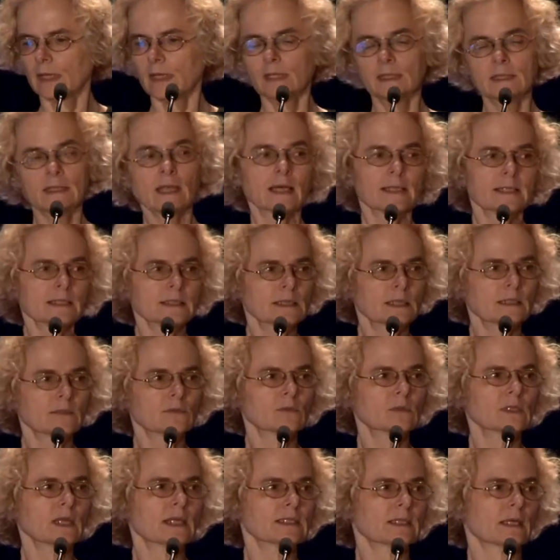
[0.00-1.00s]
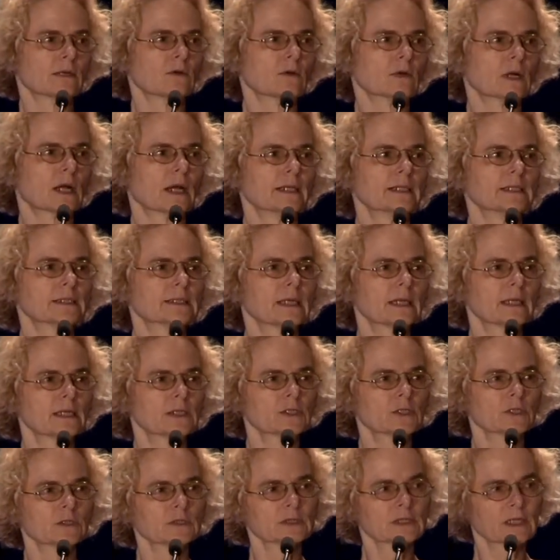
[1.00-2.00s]
In the Institute as an
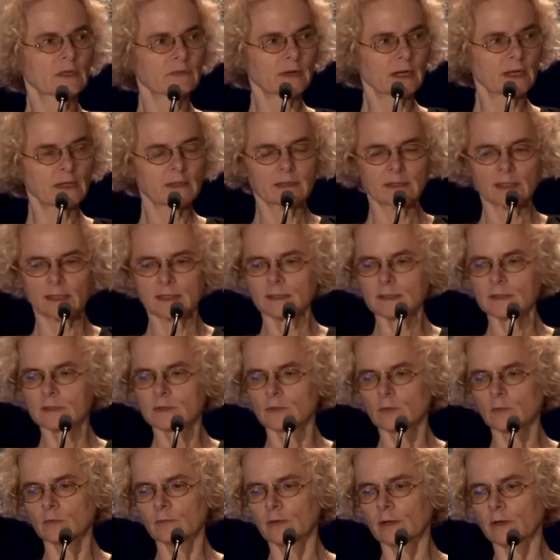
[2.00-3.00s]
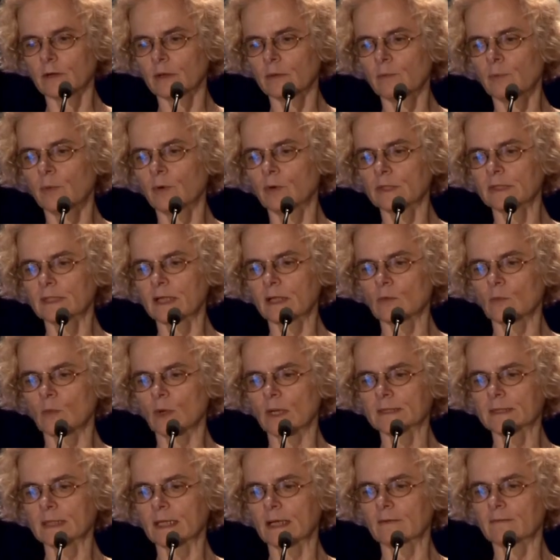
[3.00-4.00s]
organization, several things, two very important
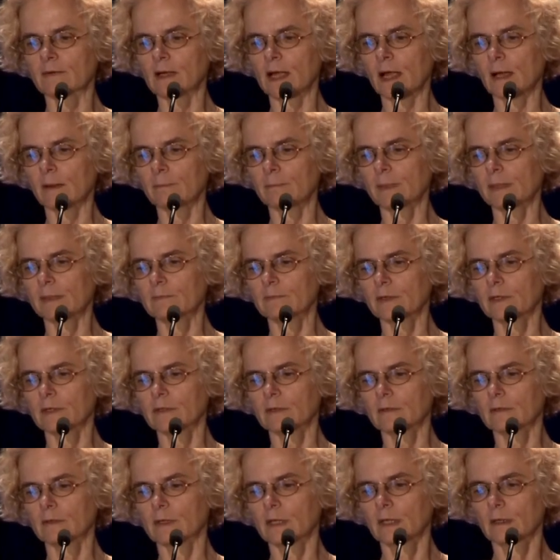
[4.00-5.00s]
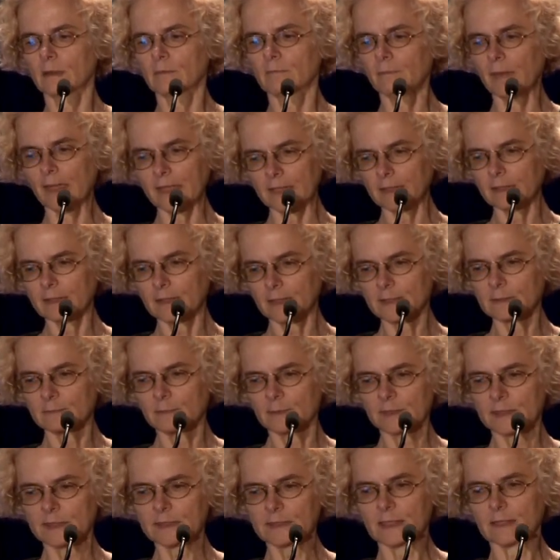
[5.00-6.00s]
ones have happened, very many things,
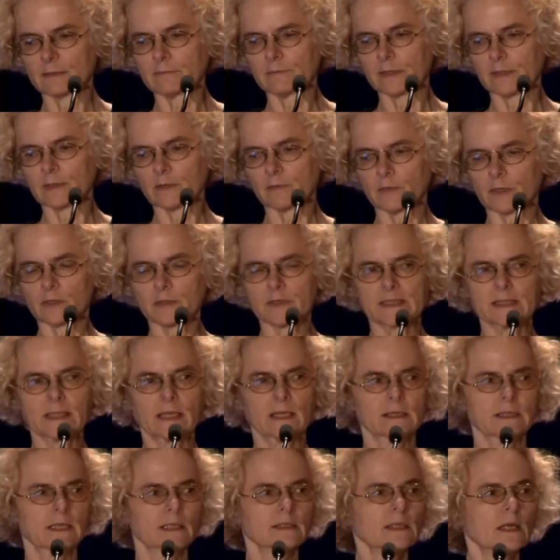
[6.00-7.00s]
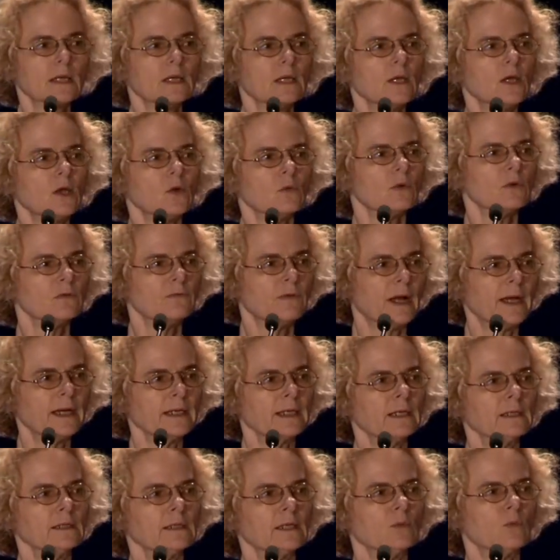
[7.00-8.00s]
but these are very, very salient. We
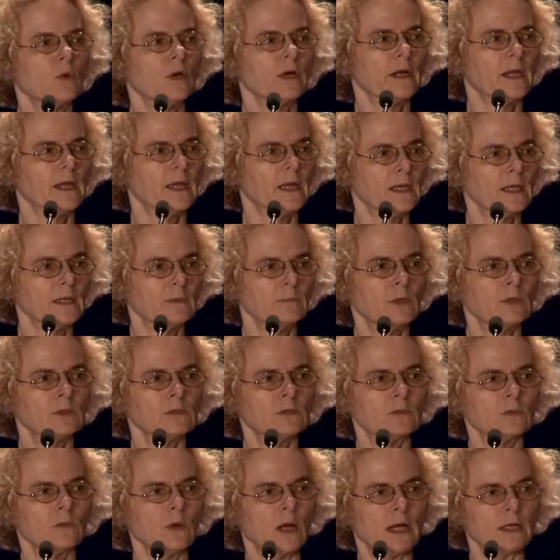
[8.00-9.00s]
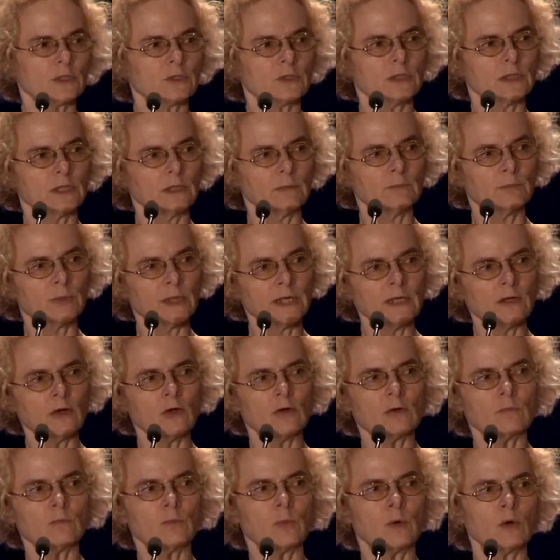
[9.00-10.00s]
finally were able to actually bring
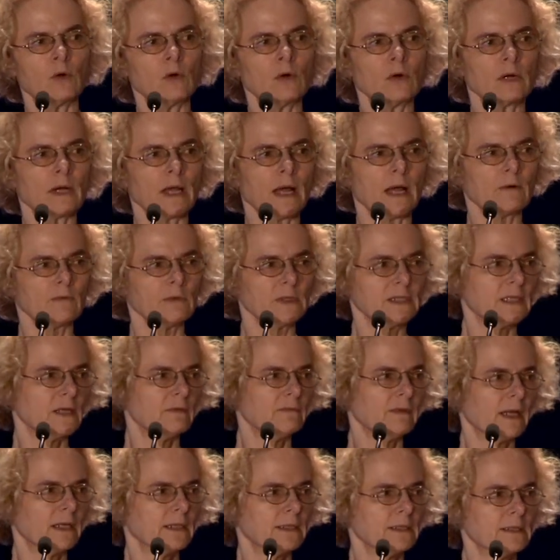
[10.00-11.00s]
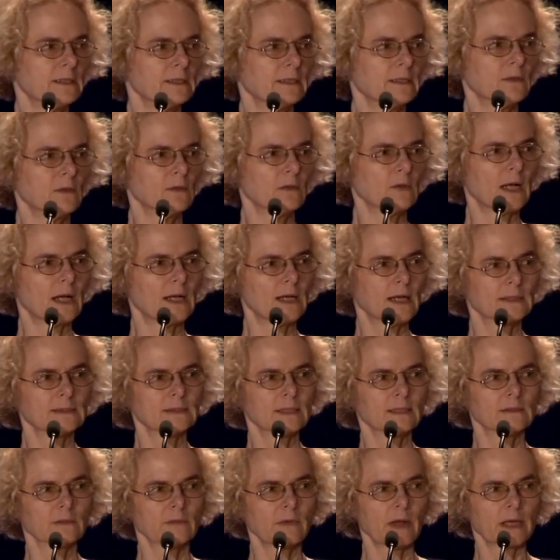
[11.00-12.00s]
on board Rita Valentino as
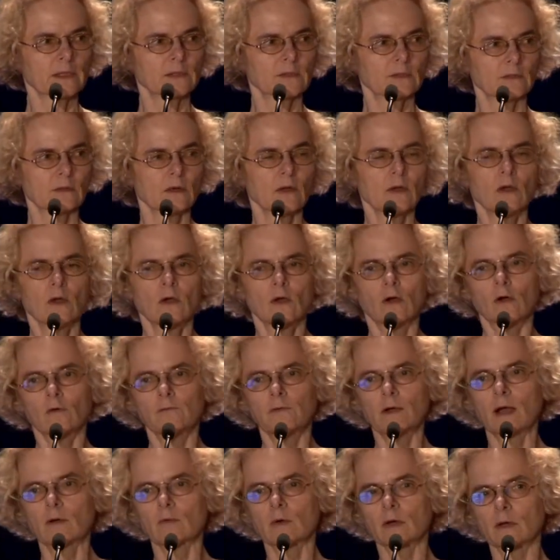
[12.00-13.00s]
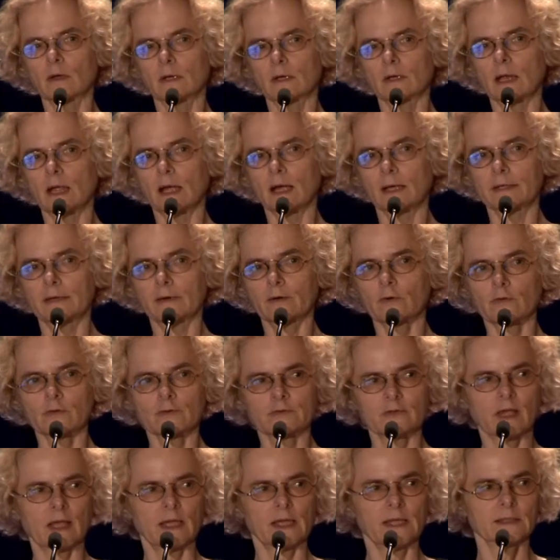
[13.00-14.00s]
the director of our
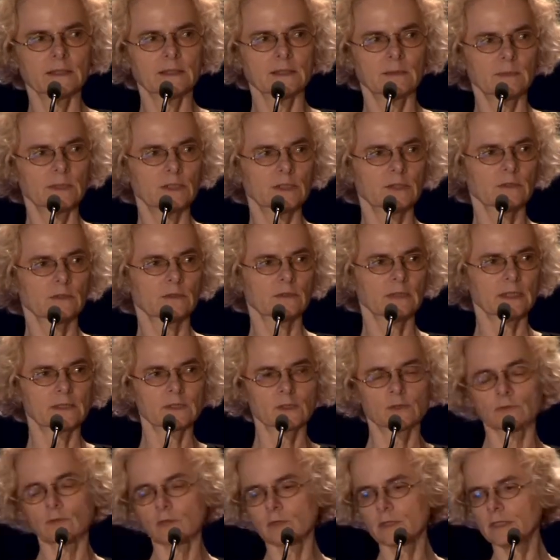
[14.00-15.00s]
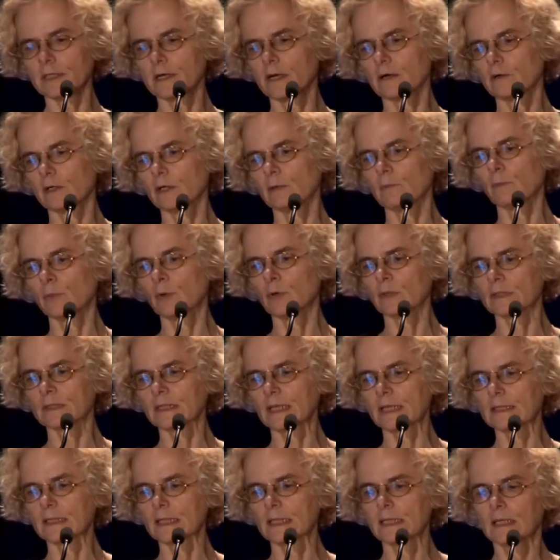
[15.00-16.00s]
neuroscience division. Extraordinarily
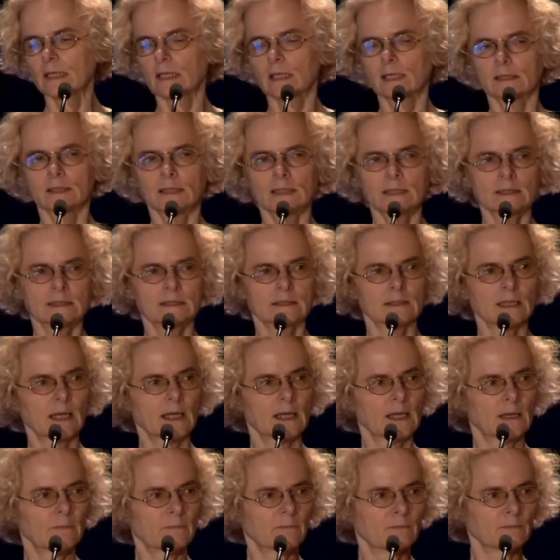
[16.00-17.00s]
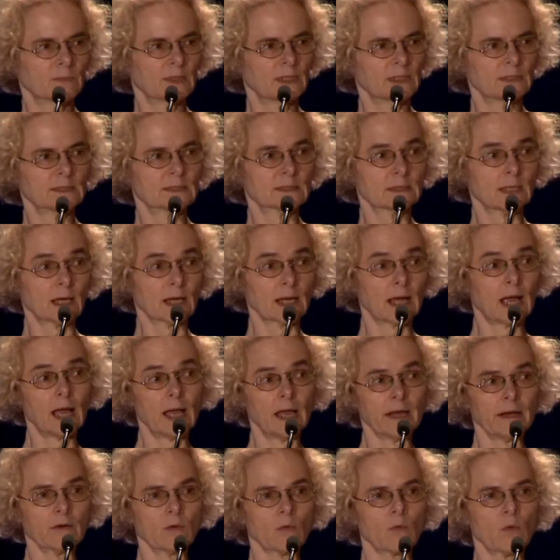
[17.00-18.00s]
important. This
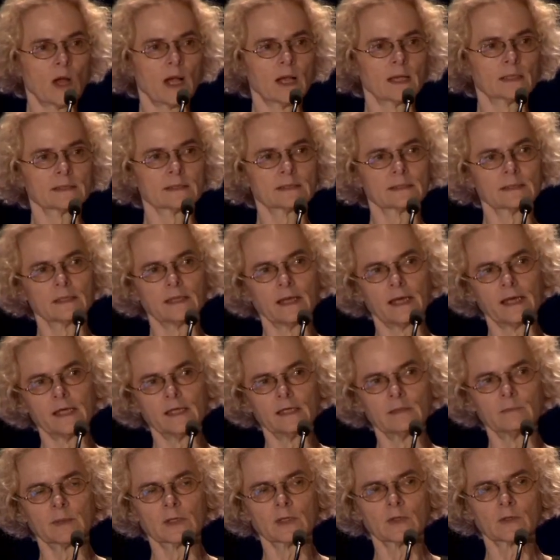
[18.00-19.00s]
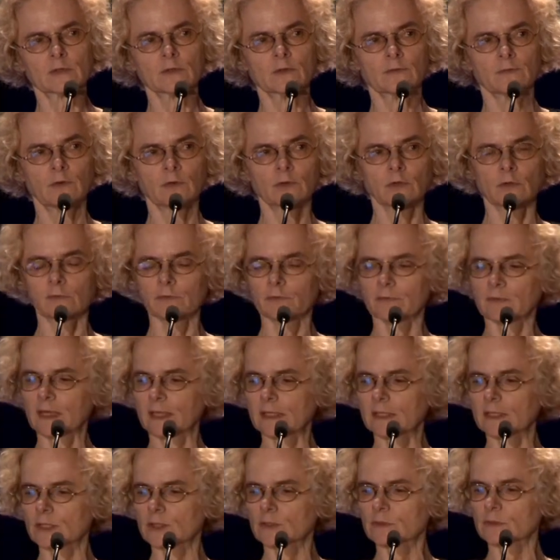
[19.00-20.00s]
hire was delayed because of all of
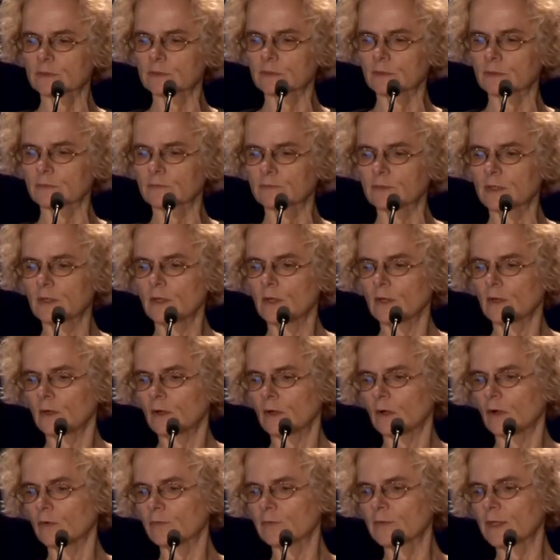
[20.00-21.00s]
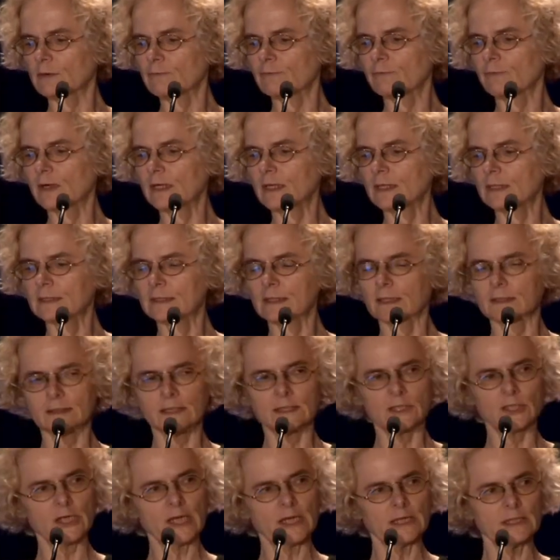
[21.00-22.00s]
the issues of the freeze and
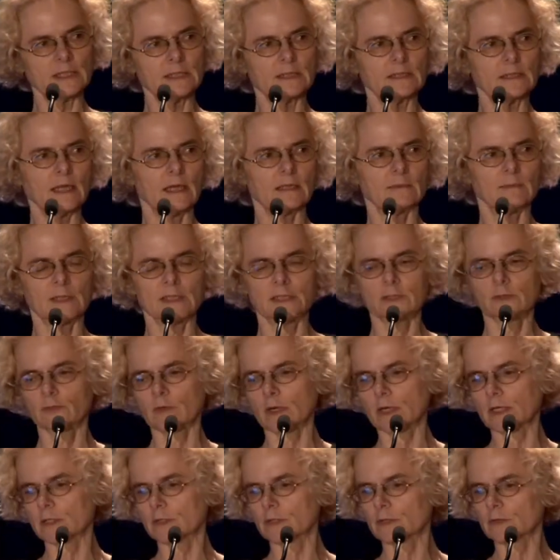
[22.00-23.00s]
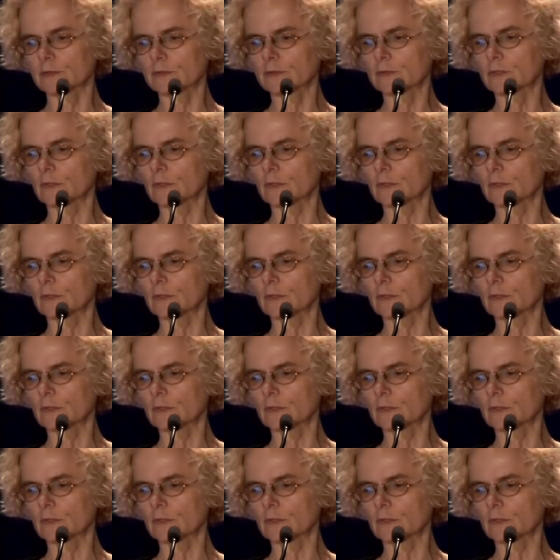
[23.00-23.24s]
the change in the administration.